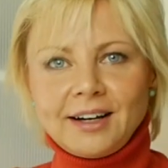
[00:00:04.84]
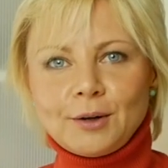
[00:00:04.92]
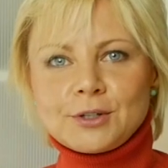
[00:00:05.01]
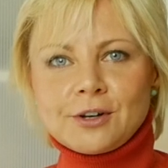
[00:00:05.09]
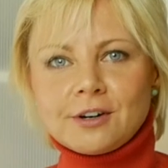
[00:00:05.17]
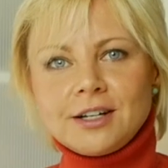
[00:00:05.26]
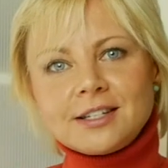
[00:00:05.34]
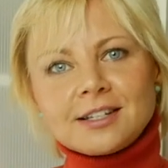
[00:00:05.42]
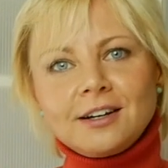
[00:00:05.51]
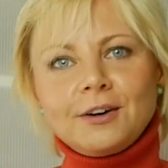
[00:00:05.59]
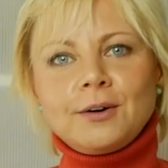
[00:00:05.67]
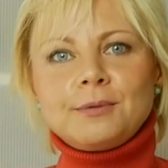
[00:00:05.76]
Hello Taurus,
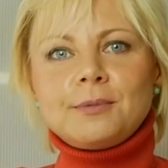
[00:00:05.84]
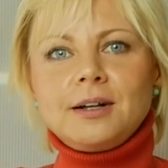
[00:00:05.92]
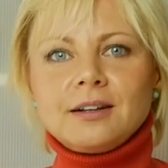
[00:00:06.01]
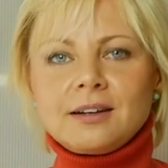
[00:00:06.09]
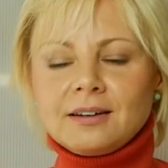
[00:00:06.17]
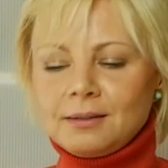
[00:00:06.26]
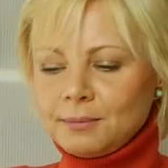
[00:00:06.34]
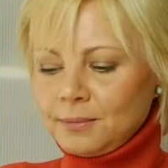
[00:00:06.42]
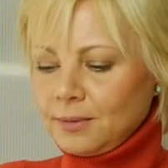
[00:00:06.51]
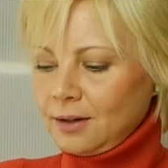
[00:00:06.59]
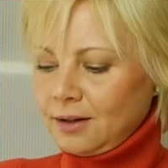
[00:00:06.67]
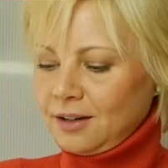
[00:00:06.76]
hello and
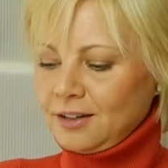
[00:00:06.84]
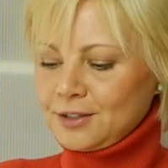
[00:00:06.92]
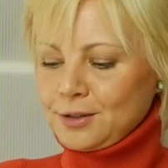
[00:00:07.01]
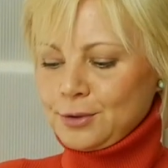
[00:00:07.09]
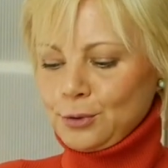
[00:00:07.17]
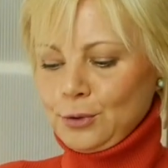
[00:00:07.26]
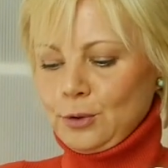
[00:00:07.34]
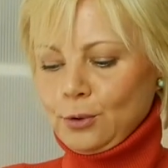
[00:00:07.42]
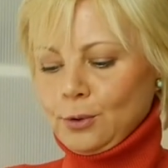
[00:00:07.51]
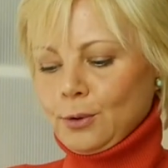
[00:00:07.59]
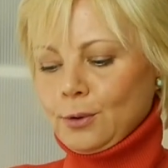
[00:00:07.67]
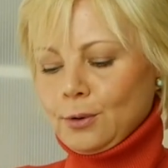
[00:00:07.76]
welcome to
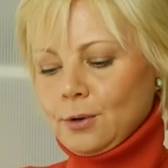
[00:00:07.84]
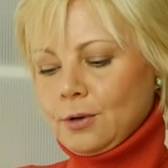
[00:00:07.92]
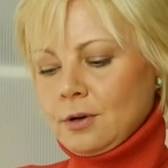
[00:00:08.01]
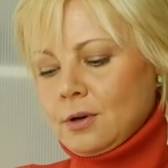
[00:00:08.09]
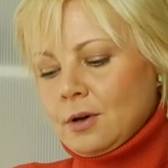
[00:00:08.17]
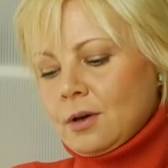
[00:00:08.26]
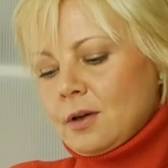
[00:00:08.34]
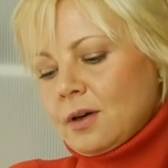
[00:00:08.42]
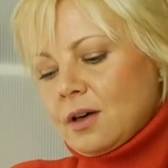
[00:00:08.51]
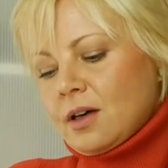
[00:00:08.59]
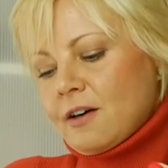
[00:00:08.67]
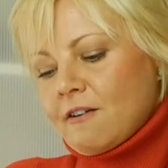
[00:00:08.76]
your
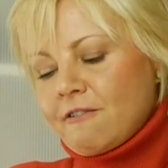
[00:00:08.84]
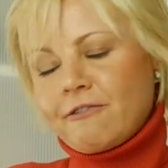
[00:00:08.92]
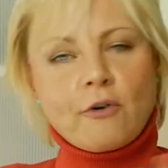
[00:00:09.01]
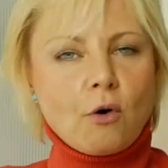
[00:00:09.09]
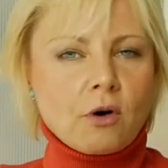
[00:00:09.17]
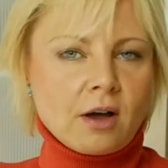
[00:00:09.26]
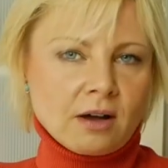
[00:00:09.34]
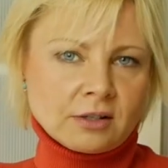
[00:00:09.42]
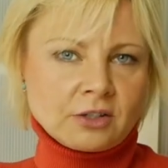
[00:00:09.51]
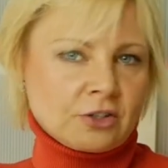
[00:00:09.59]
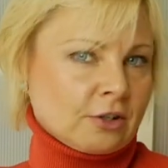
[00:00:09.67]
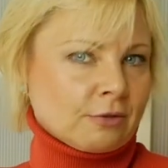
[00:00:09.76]

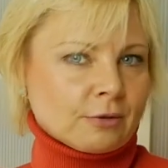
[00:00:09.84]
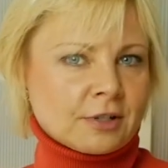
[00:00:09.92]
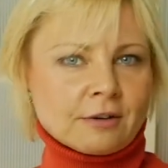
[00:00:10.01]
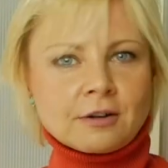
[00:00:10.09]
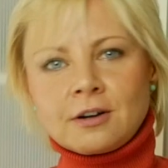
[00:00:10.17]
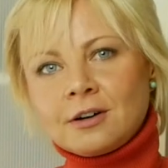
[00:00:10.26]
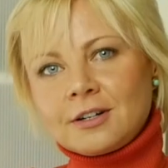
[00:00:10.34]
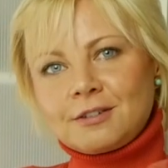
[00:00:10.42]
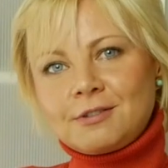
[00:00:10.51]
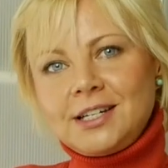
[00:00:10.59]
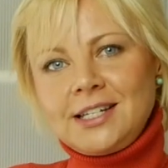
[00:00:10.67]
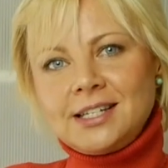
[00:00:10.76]
forecast, general tarot
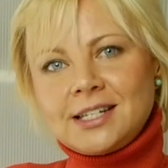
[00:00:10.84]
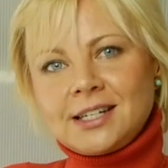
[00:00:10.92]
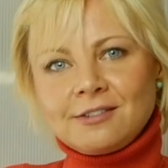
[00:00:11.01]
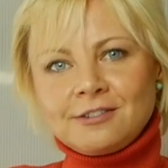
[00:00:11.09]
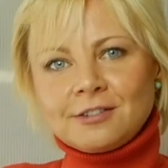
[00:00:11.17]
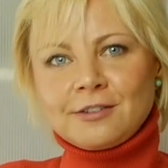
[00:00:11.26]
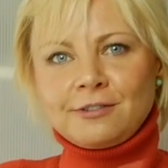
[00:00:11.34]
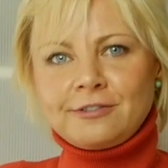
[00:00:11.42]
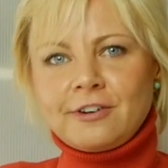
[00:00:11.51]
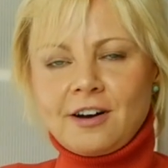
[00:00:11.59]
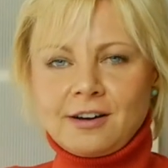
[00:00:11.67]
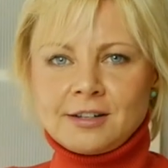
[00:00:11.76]
card reading for the
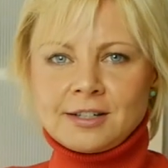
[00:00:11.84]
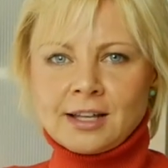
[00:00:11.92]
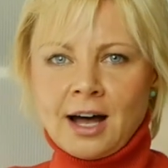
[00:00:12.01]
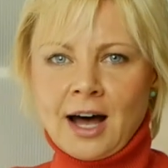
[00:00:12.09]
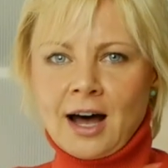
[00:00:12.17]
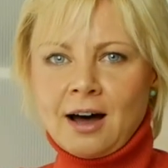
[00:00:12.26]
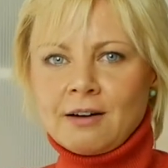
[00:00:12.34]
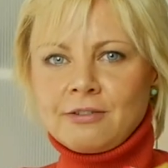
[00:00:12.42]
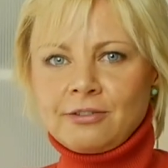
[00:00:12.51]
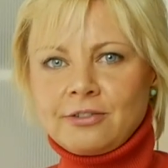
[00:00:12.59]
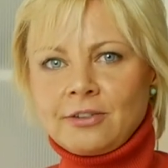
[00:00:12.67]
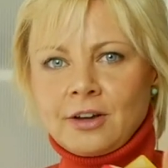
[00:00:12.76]
first
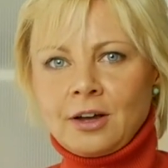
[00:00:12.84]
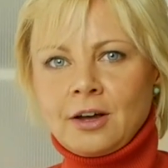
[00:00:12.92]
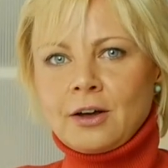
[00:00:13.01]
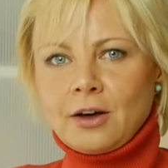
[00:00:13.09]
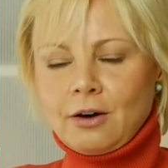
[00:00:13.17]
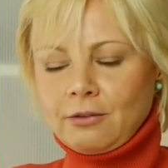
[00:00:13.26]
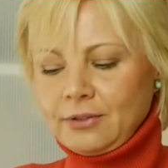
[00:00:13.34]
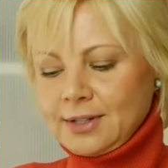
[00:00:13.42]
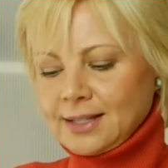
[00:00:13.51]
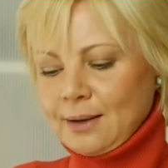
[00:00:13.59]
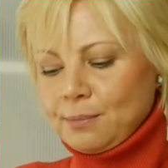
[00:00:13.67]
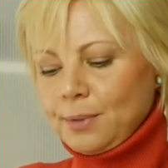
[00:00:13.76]
half of
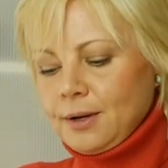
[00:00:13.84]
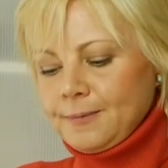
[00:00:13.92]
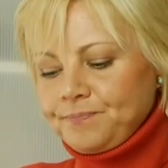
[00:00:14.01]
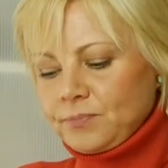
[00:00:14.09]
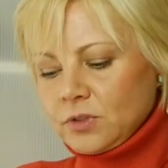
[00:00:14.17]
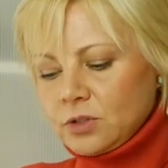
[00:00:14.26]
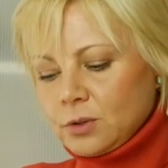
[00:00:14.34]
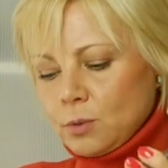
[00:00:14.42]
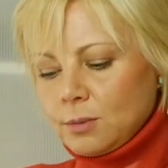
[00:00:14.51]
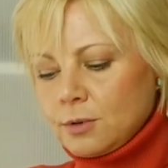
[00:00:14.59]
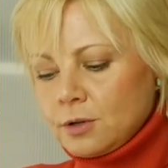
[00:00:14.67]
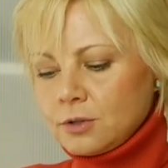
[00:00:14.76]
December. So
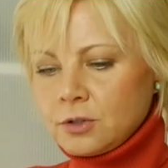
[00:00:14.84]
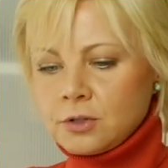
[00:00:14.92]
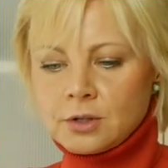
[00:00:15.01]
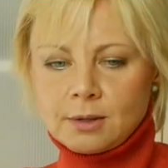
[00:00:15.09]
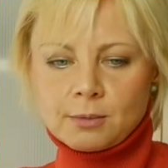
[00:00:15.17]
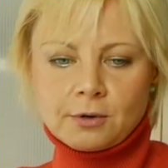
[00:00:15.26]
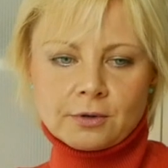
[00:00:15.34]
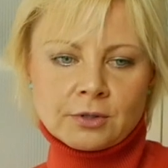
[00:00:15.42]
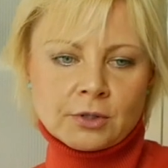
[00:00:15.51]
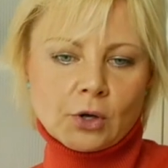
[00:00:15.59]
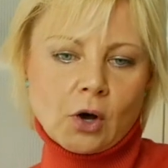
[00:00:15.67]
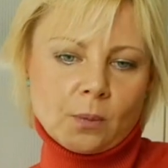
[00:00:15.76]
what I'm going
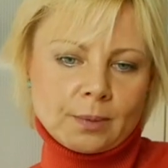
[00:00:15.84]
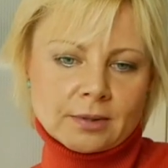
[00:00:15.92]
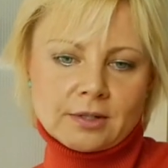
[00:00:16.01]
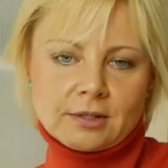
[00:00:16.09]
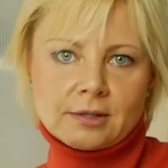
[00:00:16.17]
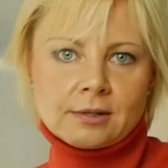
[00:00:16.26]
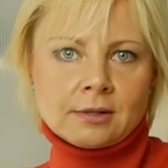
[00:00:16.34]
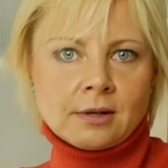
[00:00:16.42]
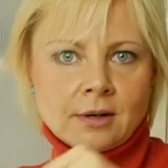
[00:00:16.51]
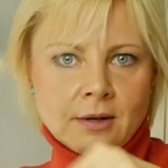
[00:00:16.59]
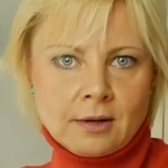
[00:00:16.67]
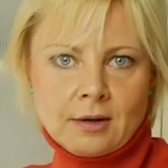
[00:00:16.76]
to open the
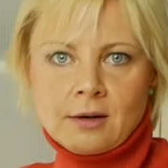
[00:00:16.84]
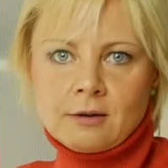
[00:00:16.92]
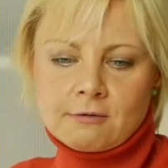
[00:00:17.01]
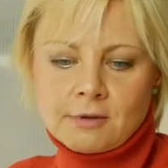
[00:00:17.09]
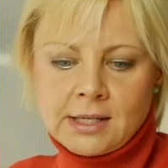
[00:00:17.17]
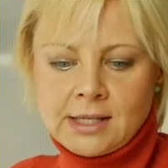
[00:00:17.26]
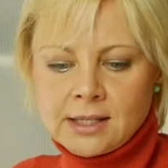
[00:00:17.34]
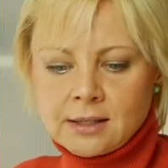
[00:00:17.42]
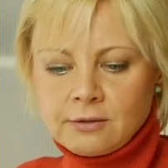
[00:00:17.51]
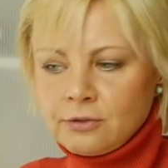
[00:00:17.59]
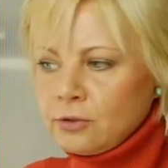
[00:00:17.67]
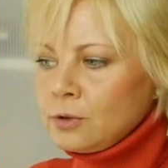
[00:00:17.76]

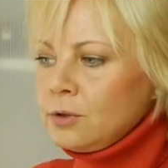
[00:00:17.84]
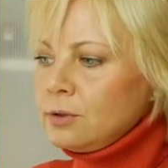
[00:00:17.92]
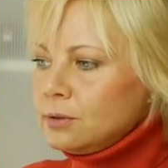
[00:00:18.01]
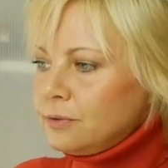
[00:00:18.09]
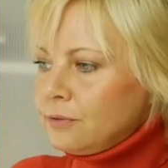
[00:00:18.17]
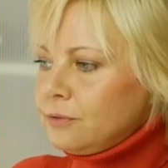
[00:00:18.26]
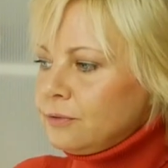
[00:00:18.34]
reading for you